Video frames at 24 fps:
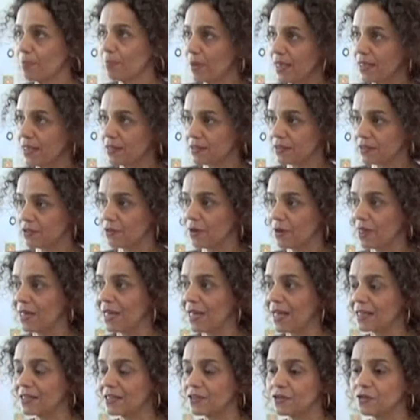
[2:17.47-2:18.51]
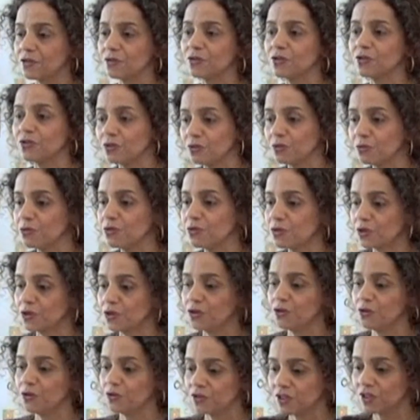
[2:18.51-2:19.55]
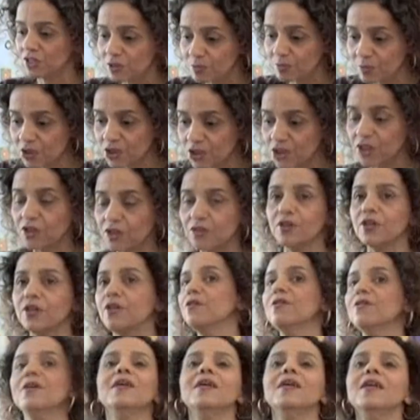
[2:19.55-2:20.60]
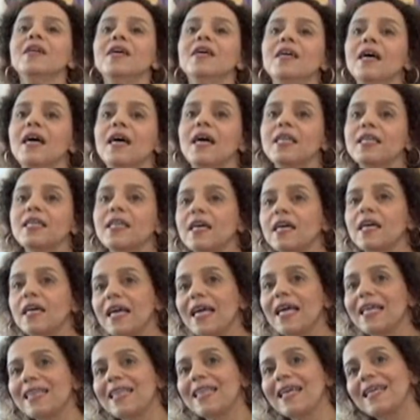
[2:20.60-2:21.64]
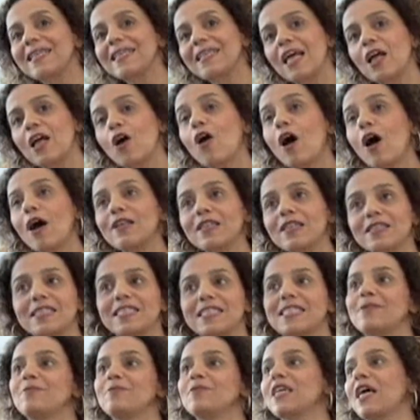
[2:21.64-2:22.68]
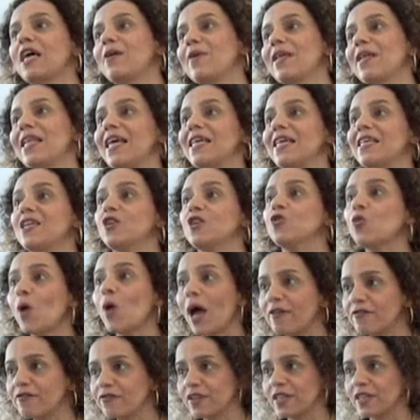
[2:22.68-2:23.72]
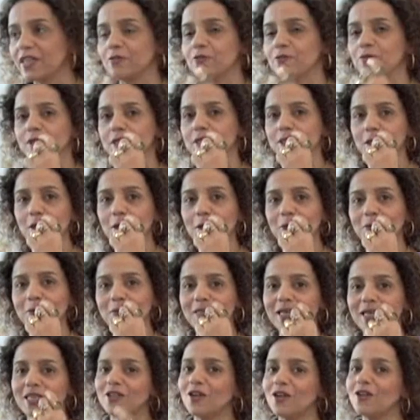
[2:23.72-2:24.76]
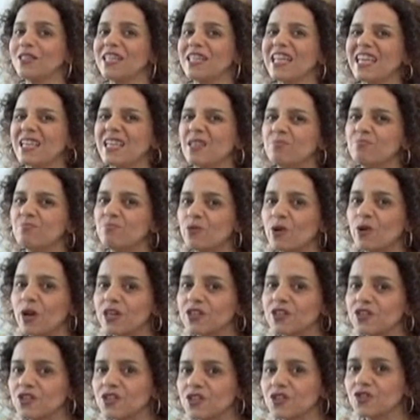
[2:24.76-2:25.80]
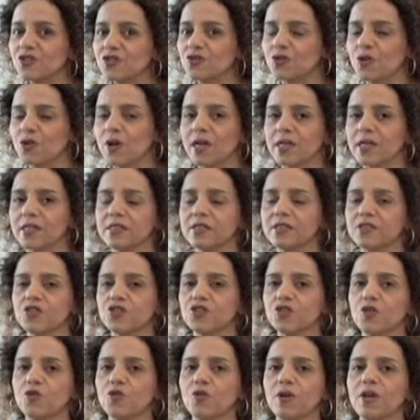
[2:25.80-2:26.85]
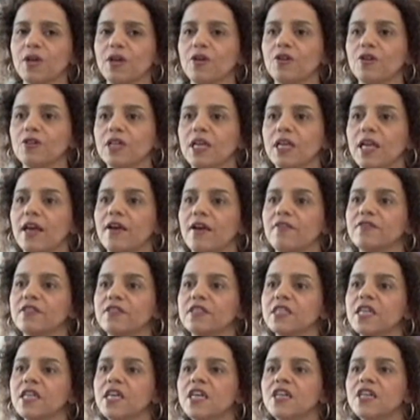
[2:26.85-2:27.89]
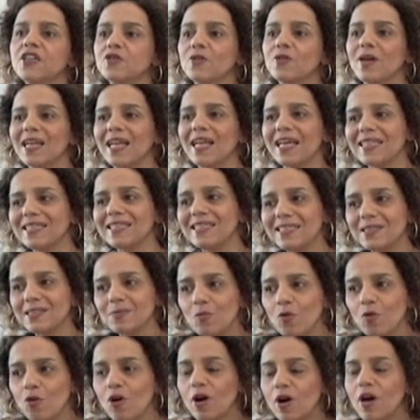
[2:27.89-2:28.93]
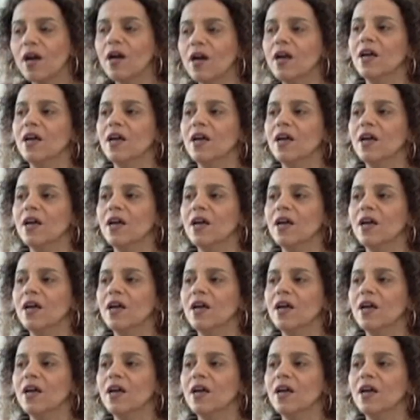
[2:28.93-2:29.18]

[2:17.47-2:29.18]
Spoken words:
paint, so I like to use this material. And then at the same time, I like graphic results. I don't like brush strokes showing on the canvas. So I like this more